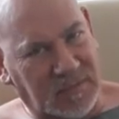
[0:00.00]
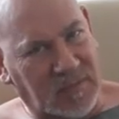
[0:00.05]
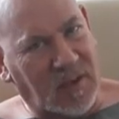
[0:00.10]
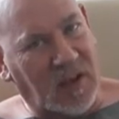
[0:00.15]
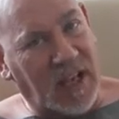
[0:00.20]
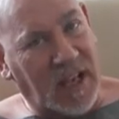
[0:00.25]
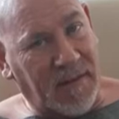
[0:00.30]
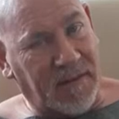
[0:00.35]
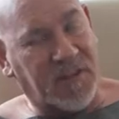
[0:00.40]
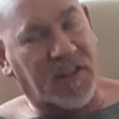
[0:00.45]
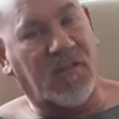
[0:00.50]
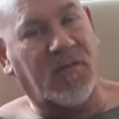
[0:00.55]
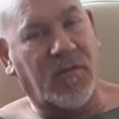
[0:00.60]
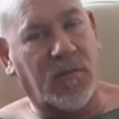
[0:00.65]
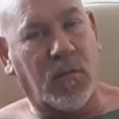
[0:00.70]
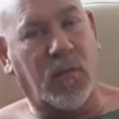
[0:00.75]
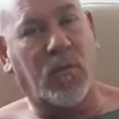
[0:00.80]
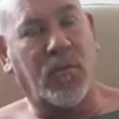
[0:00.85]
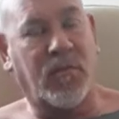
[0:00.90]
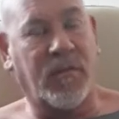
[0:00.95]
I have to
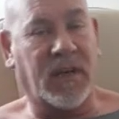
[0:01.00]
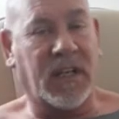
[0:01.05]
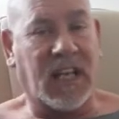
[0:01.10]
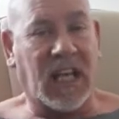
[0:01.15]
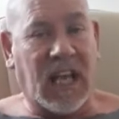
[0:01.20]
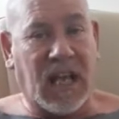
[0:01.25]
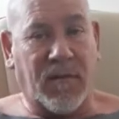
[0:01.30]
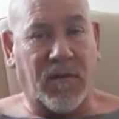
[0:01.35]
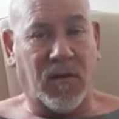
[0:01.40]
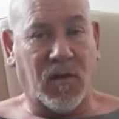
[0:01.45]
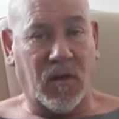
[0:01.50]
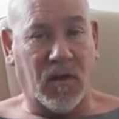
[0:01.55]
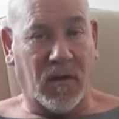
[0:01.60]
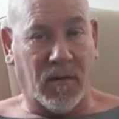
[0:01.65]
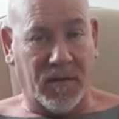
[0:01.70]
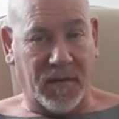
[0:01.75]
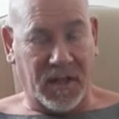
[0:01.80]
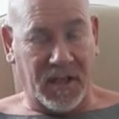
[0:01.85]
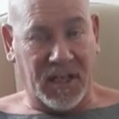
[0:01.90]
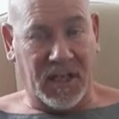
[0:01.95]
be careful
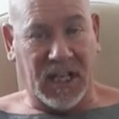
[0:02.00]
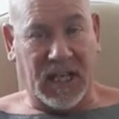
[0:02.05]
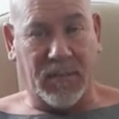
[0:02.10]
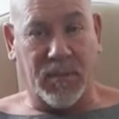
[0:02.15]
of the knee.